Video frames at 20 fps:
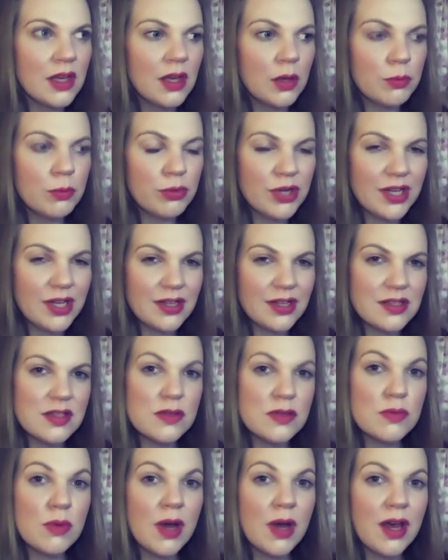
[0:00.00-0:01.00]
bring us
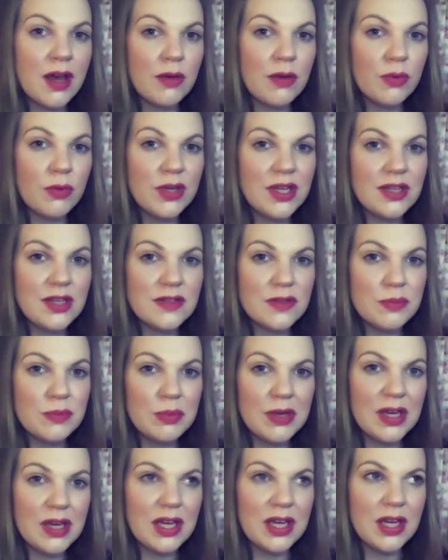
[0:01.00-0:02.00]
to where we need to
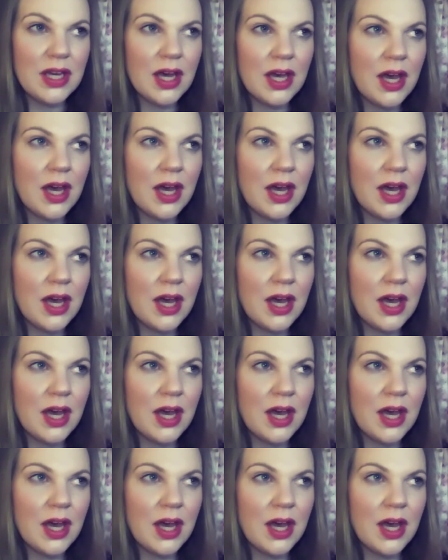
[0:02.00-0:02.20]
be.